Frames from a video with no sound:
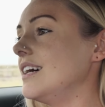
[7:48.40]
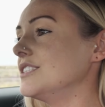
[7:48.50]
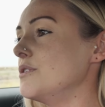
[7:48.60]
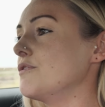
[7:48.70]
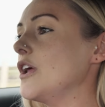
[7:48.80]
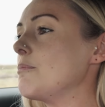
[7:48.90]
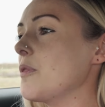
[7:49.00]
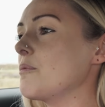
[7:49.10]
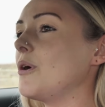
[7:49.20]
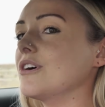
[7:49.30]
I don't know if you know,
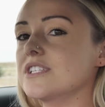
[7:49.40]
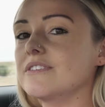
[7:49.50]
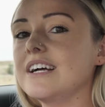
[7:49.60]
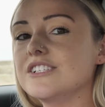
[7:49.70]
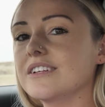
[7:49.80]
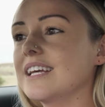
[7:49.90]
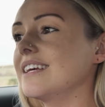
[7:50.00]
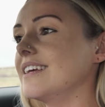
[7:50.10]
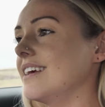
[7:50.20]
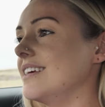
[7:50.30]
but the Boxster actually
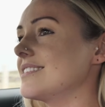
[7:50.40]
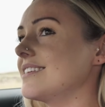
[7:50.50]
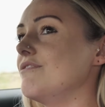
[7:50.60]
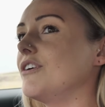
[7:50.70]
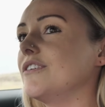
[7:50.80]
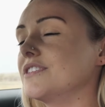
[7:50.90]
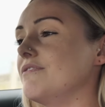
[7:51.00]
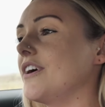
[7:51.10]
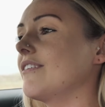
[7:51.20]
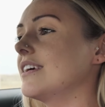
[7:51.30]
is involved
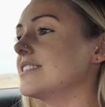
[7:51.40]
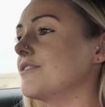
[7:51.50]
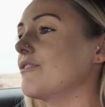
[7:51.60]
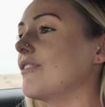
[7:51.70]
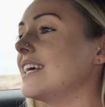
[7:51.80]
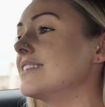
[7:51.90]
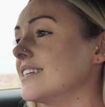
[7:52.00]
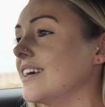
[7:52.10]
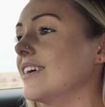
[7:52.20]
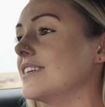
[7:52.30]
in various different race
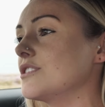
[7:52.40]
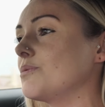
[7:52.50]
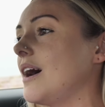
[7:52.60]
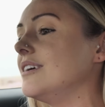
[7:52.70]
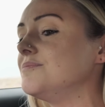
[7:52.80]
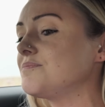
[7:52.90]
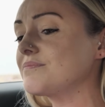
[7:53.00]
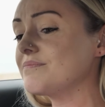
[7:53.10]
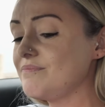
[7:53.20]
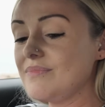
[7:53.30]
series as well.
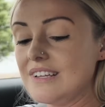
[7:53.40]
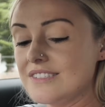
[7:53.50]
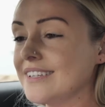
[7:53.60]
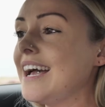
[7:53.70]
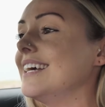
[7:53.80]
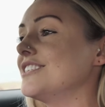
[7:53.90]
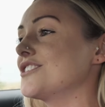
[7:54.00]
So yeah, it's